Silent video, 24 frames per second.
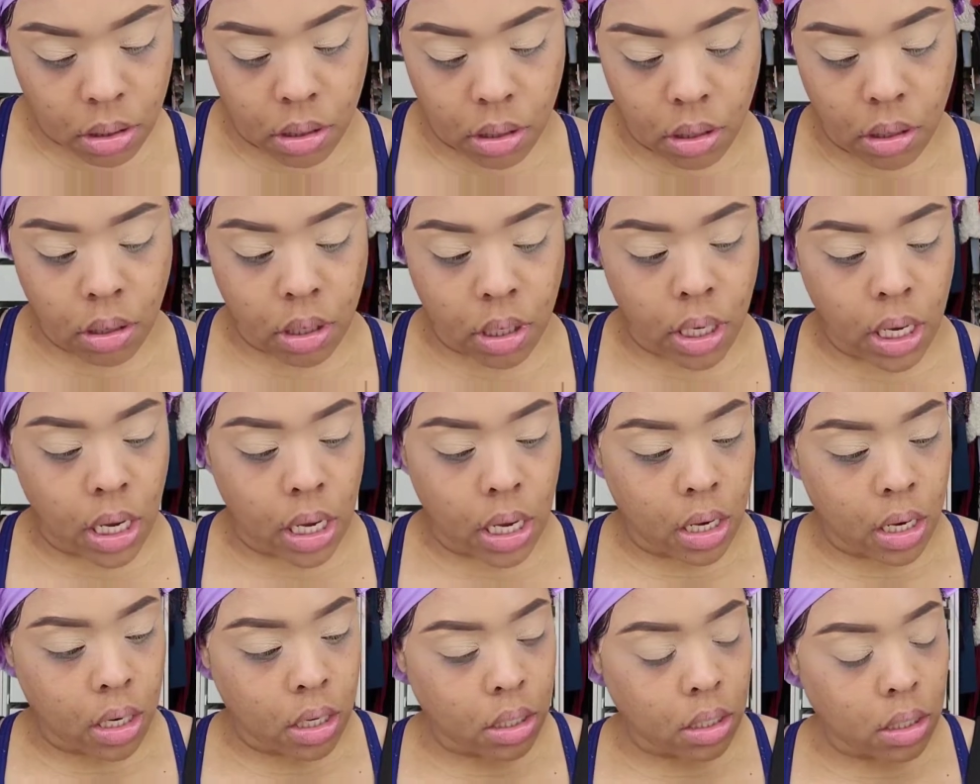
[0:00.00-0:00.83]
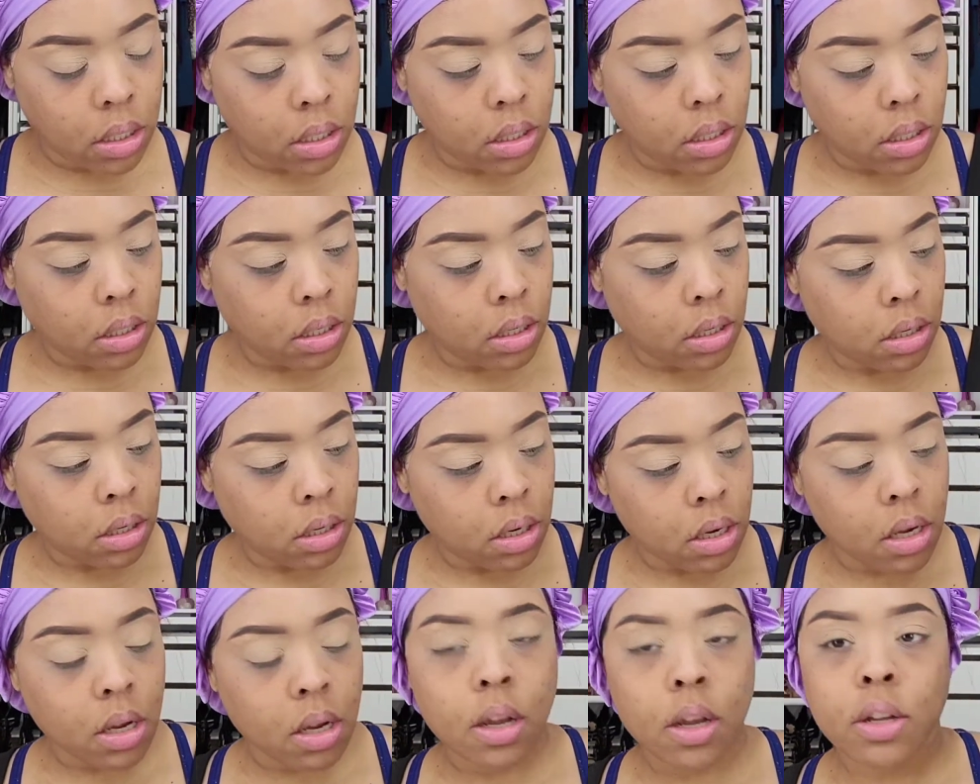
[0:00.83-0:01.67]
Okay,
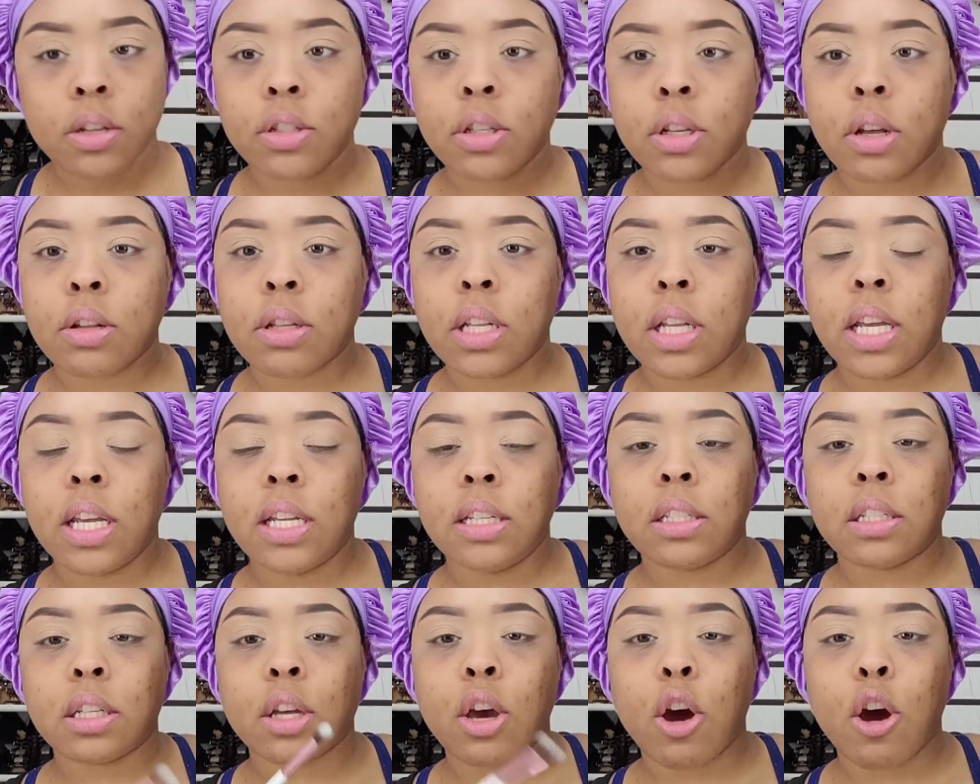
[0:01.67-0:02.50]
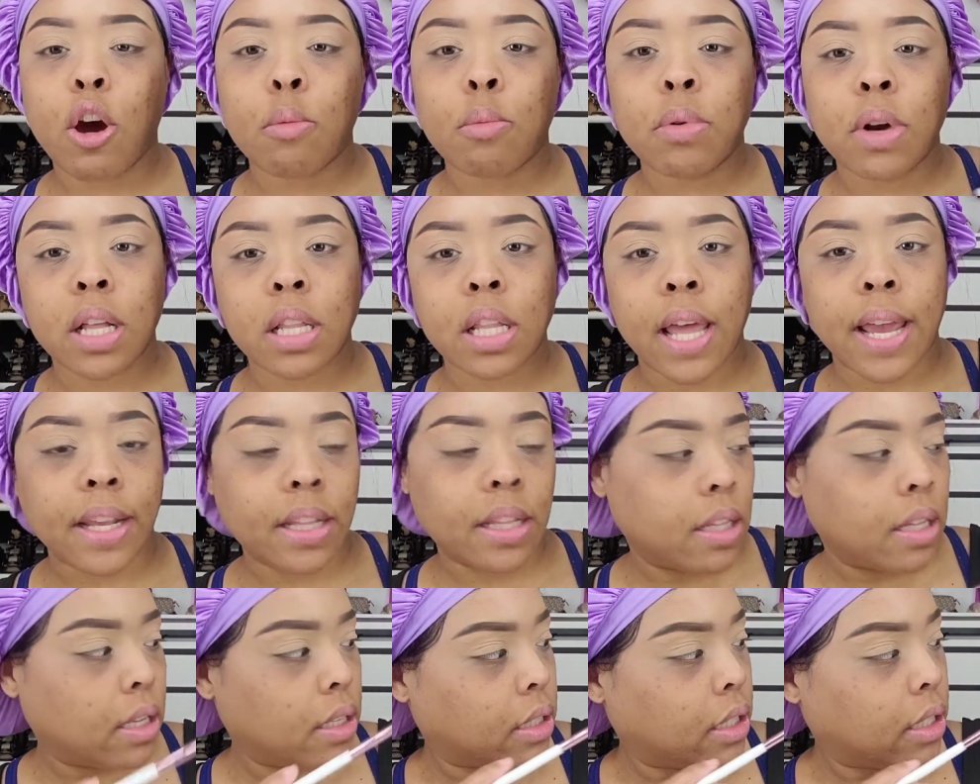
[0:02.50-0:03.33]
so it's Cobra, like
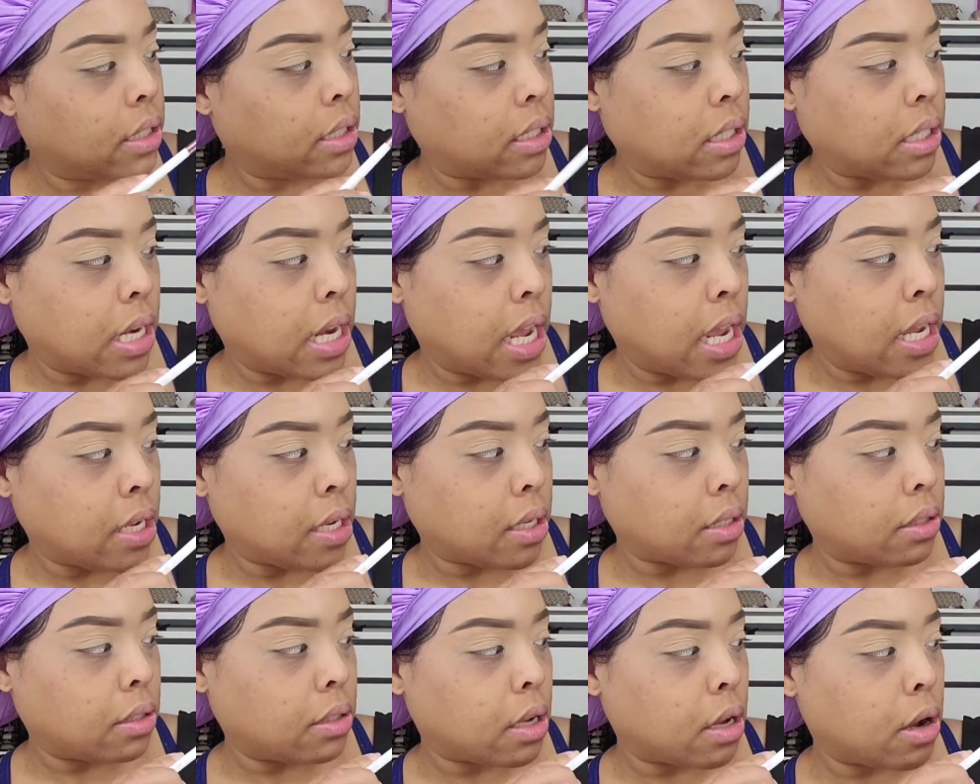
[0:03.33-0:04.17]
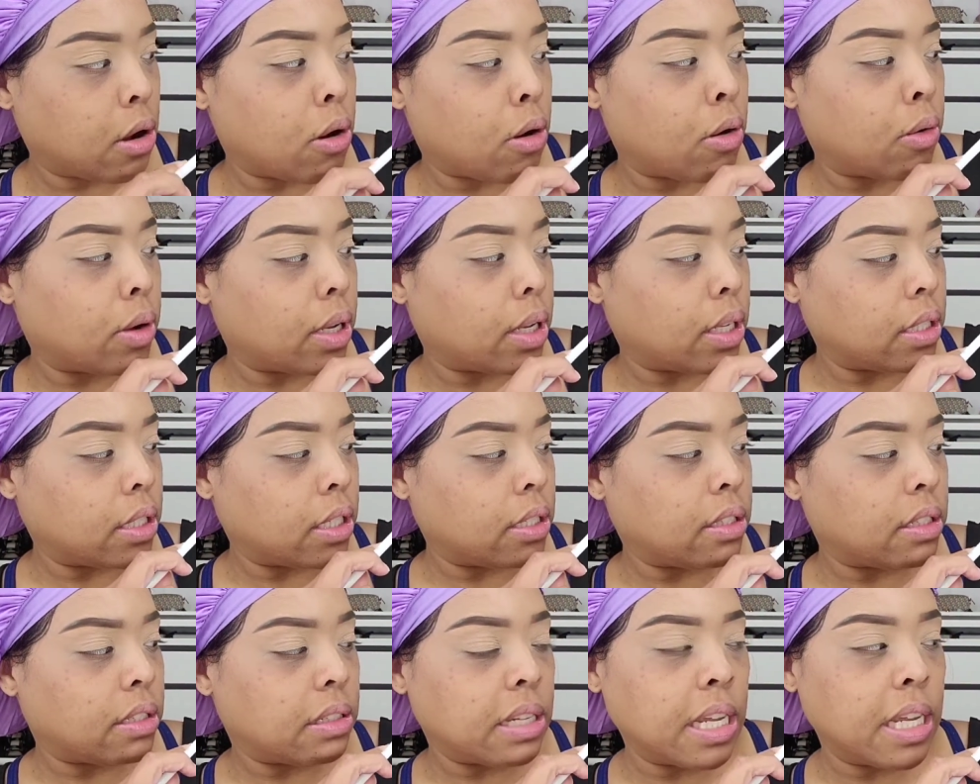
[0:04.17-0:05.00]
the snake. So
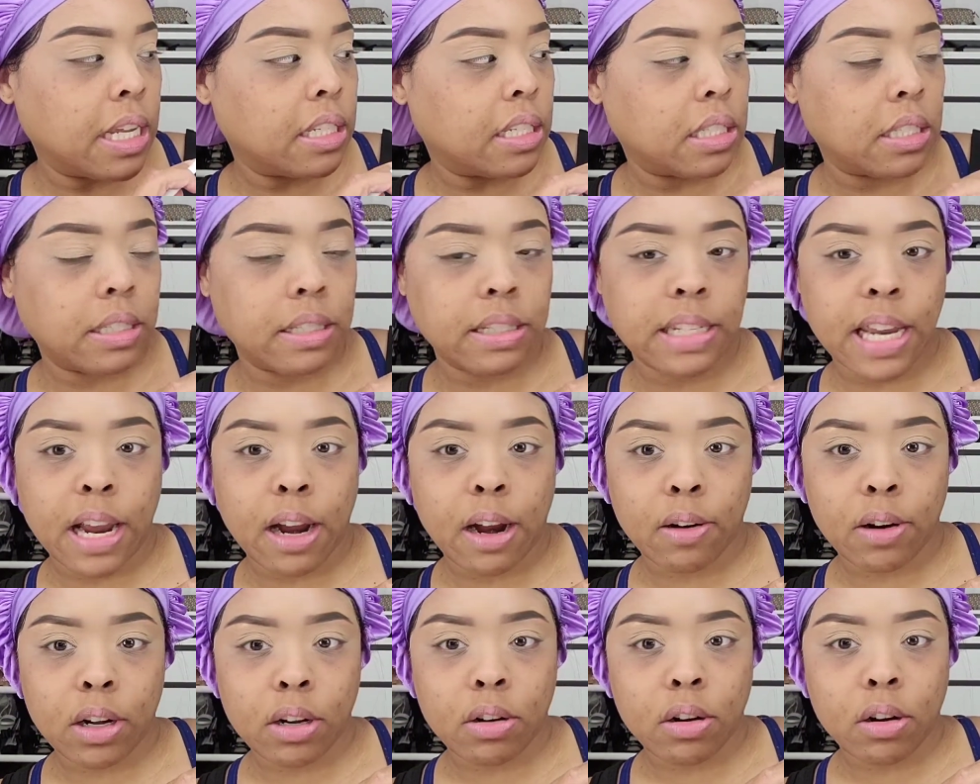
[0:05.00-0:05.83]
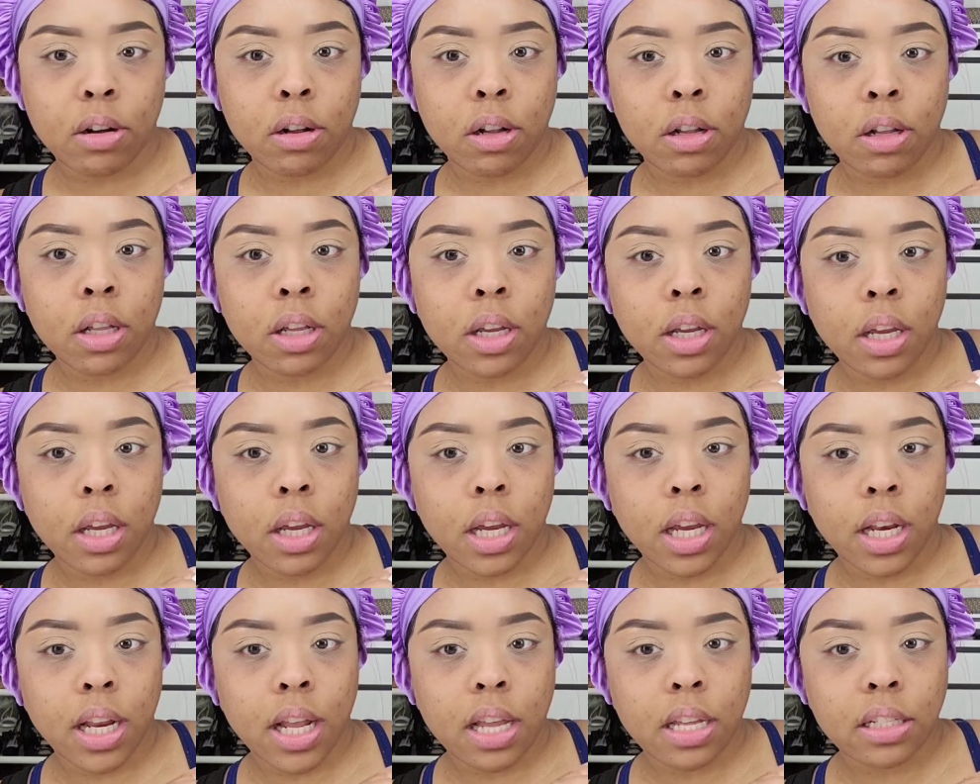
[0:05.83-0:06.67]
this is hysterical
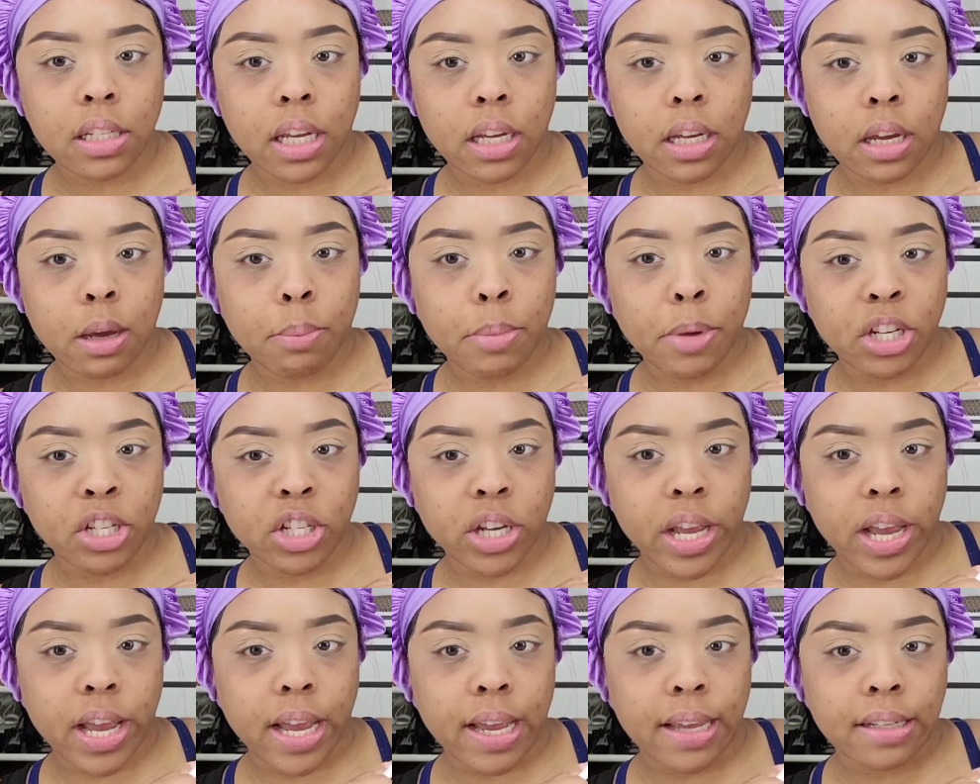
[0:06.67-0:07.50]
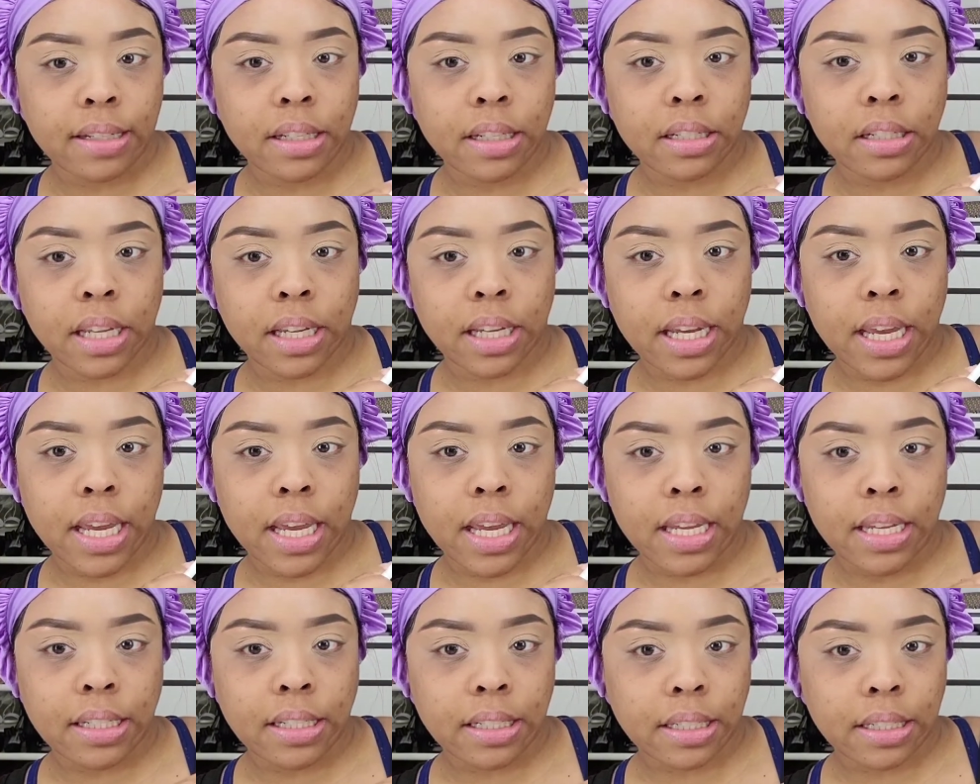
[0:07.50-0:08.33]
and it has like a bunch of S's, like
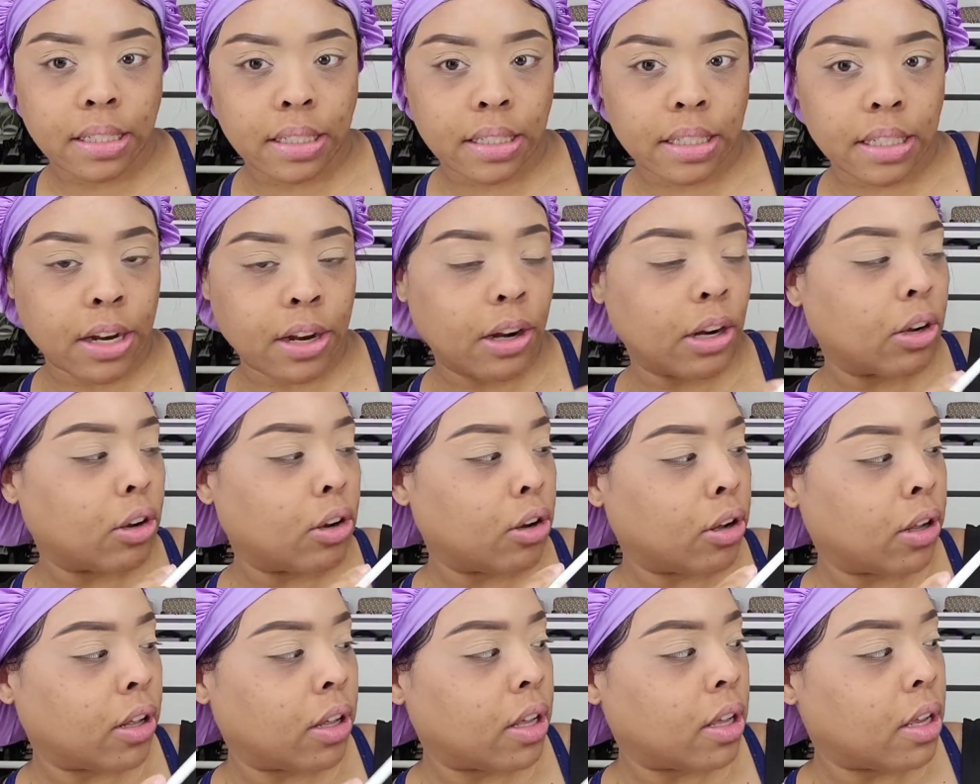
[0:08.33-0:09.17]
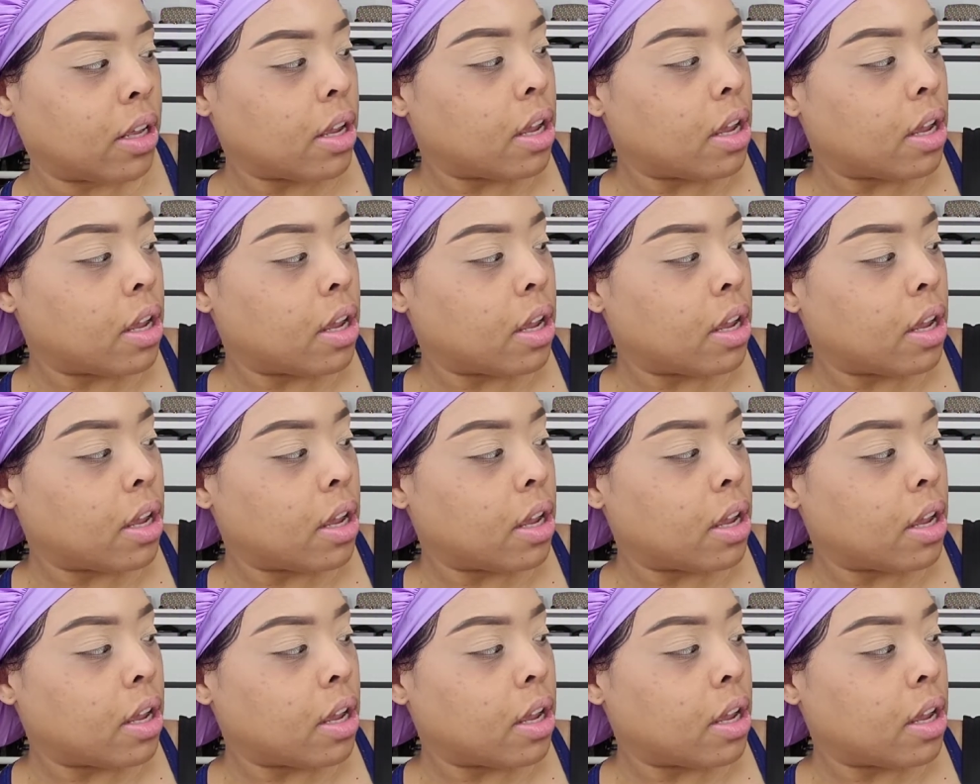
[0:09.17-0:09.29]
hysterical.